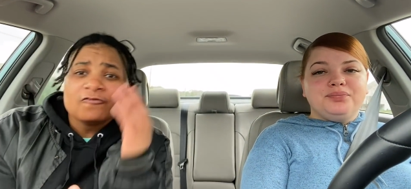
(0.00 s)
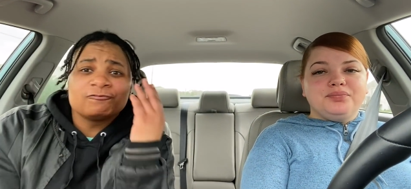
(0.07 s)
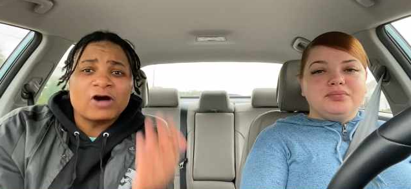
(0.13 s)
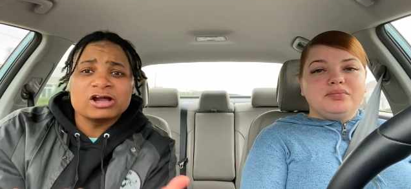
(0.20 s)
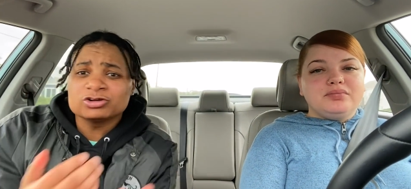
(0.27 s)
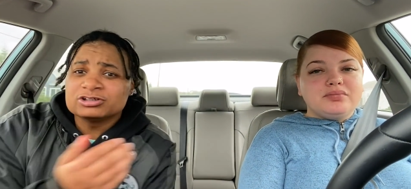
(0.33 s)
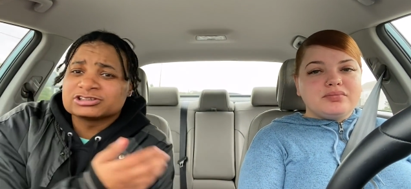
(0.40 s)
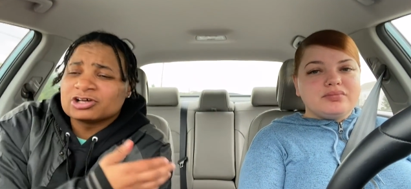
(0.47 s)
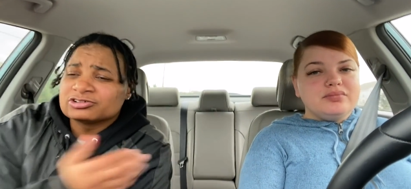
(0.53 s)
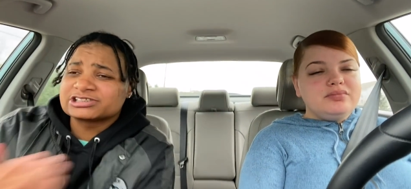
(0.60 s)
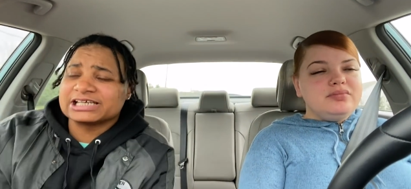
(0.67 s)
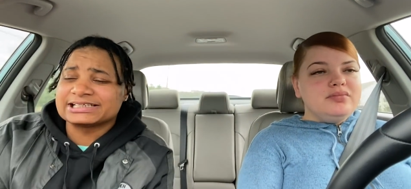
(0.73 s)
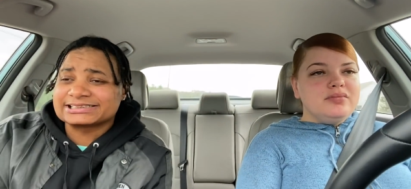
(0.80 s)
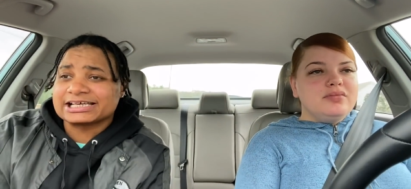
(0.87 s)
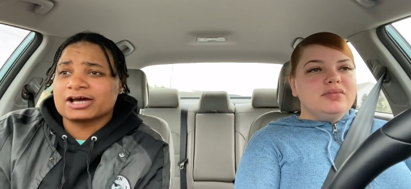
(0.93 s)
Speaker 1: Follow us on
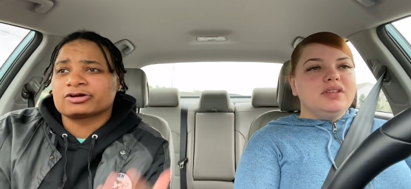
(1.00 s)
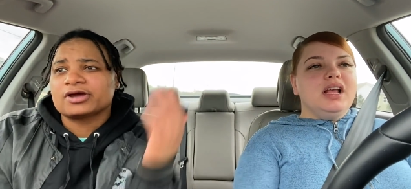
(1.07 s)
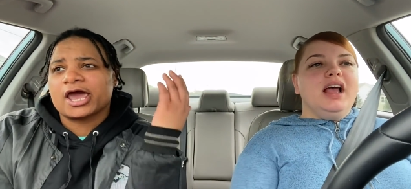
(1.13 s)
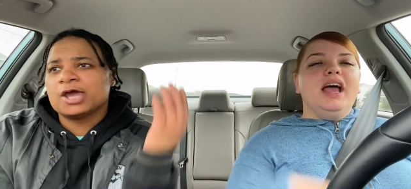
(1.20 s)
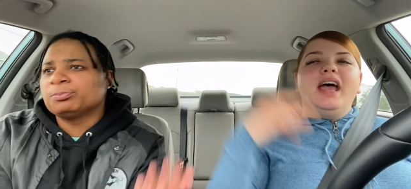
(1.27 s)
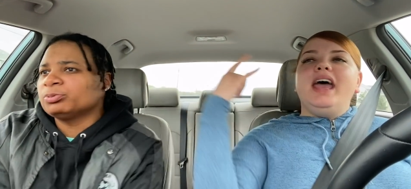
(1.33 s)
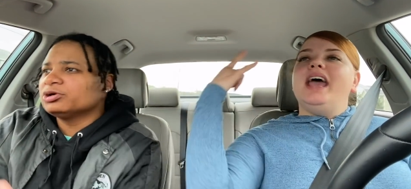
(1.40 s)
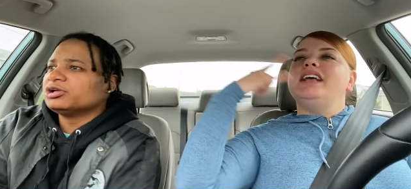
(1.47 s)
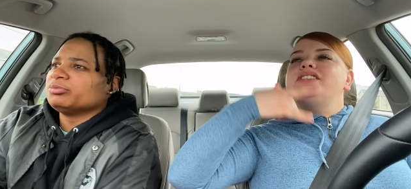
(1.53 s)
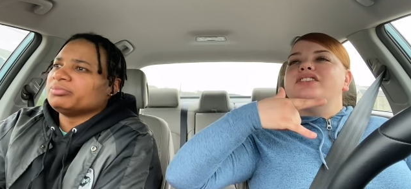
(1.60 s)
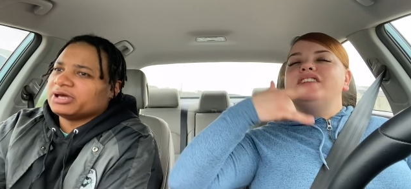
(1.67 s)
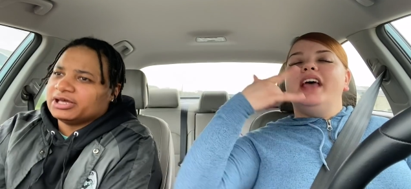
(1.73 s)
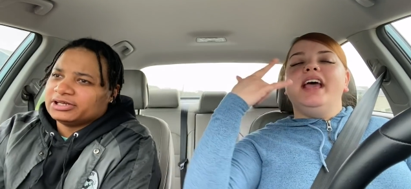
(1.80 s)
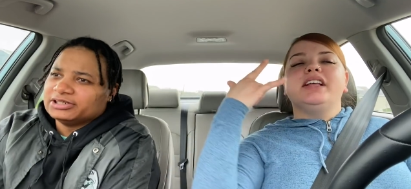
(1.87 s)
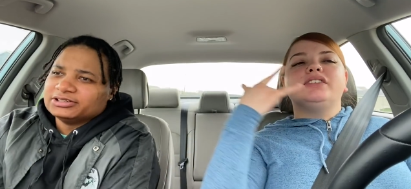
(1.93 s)
TikTok, April
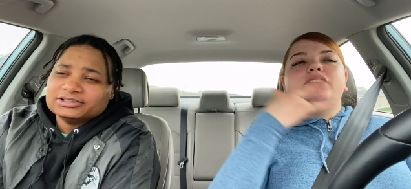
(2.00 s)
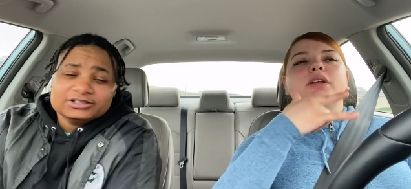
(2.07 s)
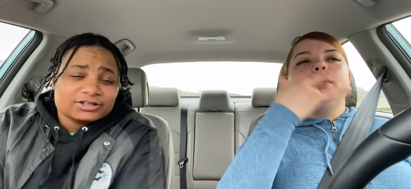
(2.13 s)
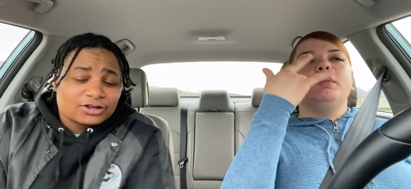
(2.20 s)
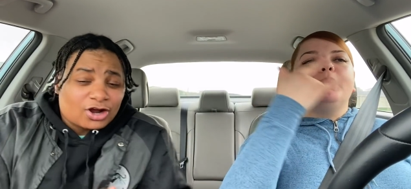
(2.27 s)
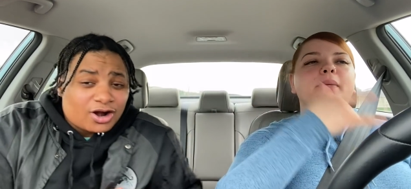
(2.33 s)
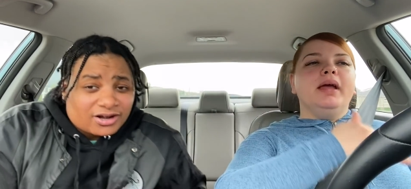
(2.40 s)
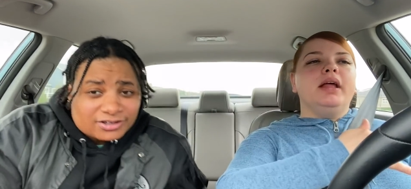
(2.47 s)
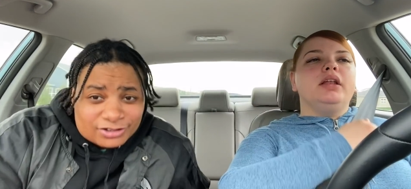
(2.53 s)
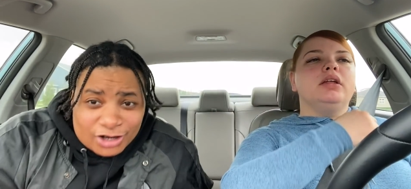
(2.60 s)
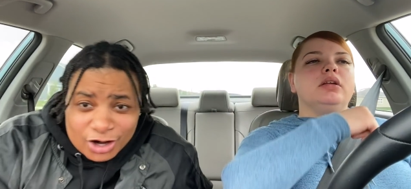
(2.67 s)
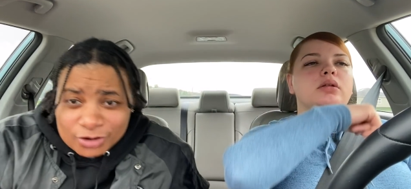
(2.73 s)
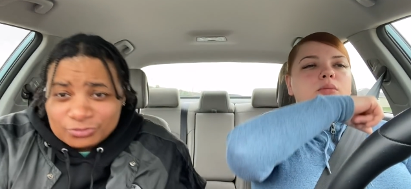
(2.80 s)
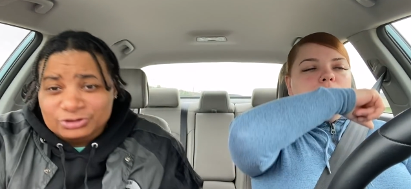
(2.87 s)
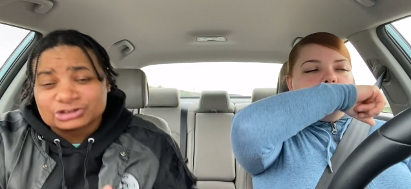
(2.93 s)
Amanda. You already
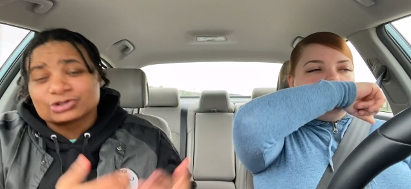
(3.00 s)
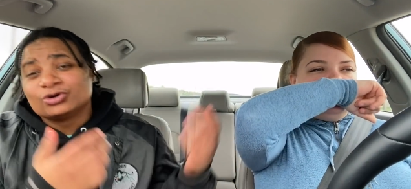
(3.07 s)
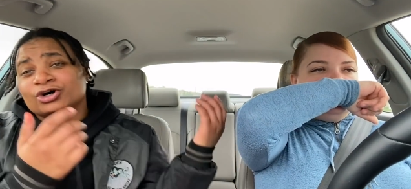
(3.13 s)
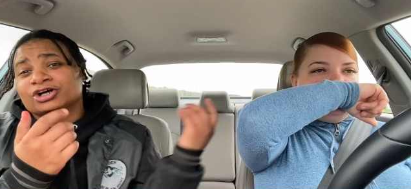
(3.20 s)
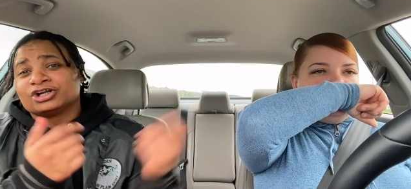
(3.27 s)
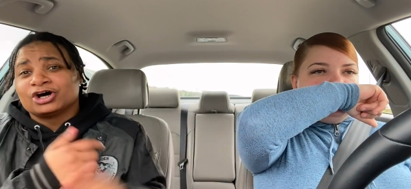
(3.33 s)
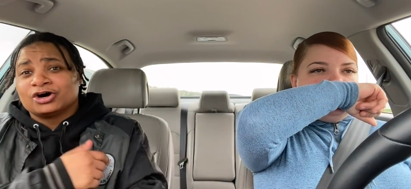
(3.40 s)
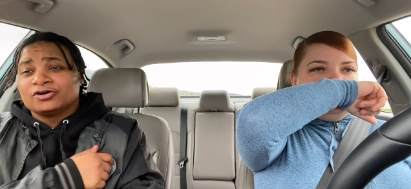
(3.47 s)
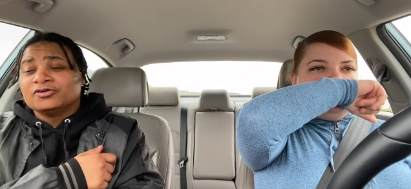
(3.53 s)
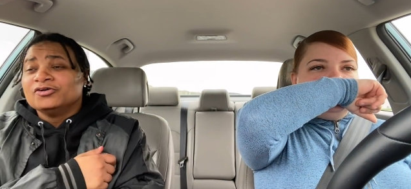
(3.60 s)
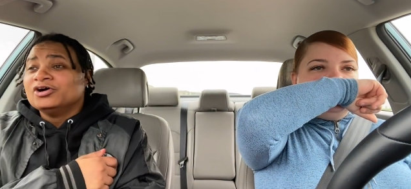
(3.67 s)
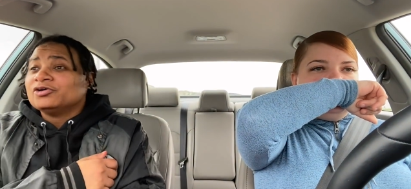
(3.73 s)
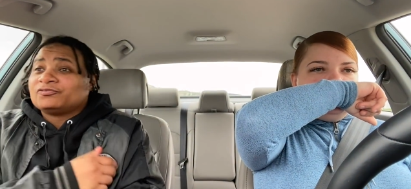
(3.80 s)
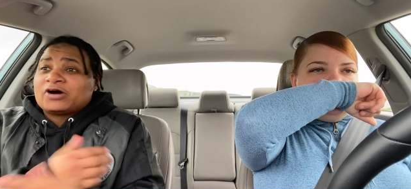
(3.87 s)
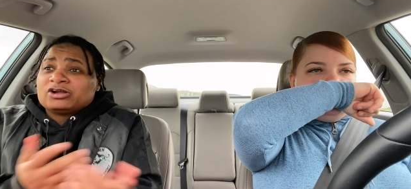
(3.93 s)
know what's going
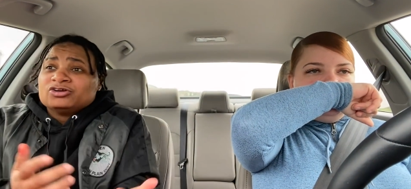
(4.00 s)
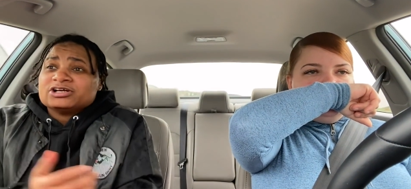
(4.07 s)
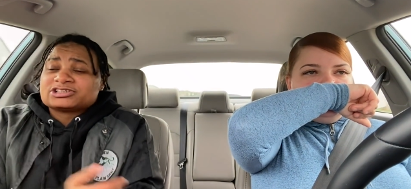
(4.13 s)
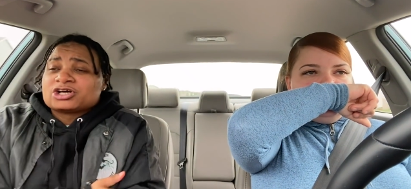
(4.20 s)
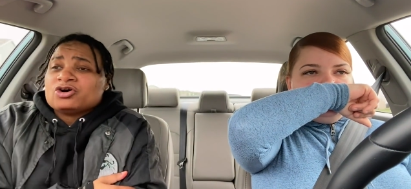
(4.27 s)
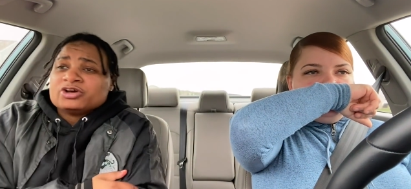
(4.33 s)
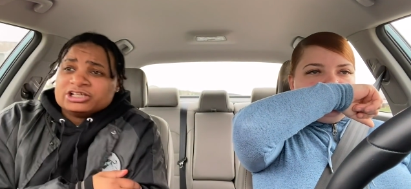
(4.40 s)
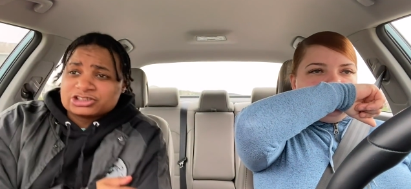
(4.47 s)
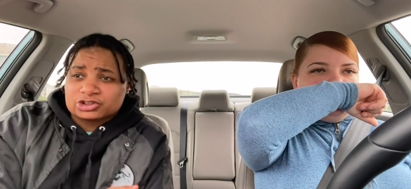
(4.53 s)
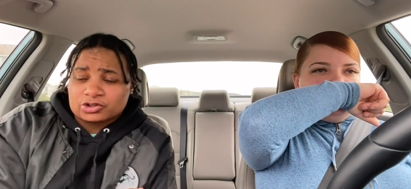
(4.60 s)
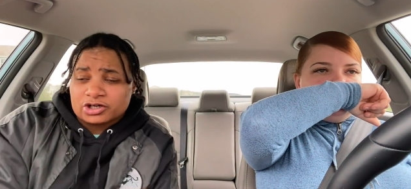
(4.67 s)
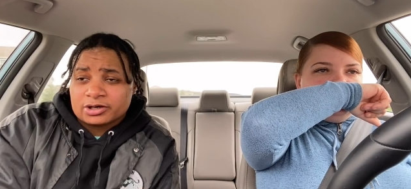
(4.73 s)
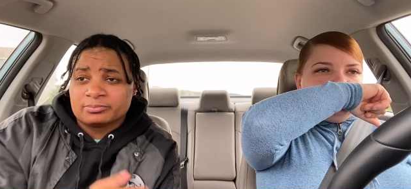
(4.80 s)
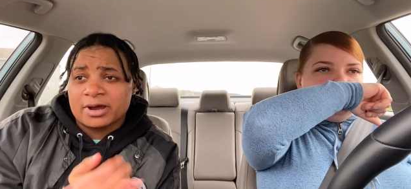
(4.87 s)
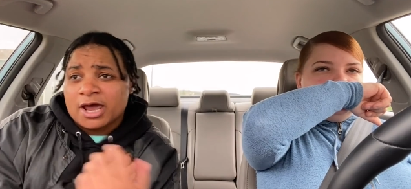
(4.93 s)
on. Follow us on
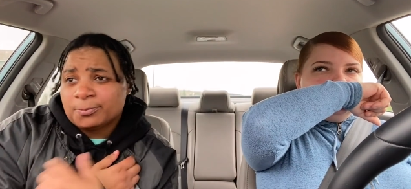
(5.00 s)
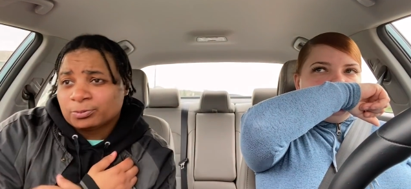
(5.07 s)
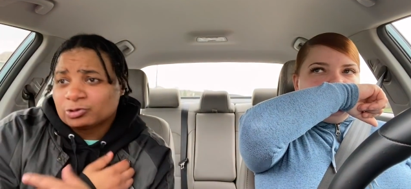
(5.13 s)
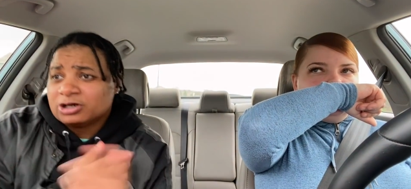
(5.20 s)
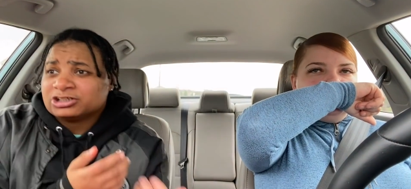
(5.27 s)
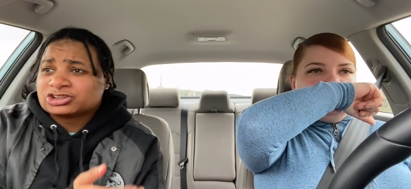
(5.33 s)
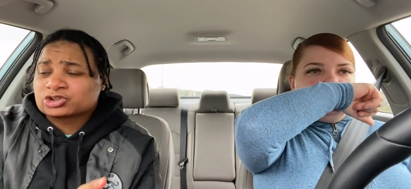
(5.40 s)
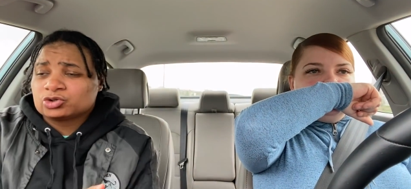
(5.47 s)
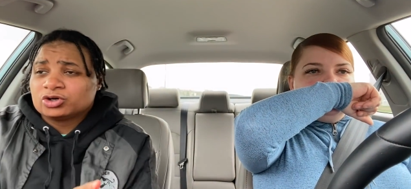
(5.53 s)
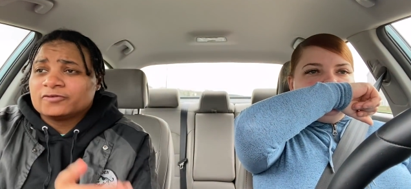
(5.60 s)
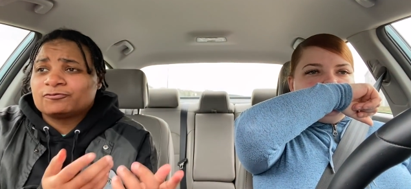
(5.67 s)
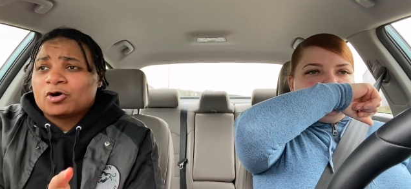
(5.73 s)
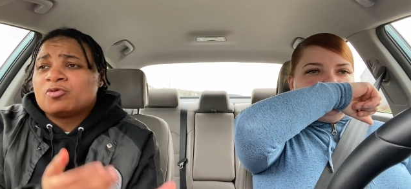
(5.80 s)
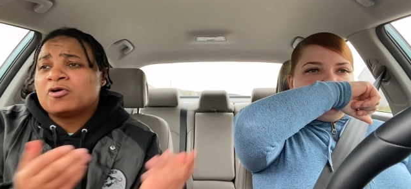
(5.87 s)
Instagram, April_414_.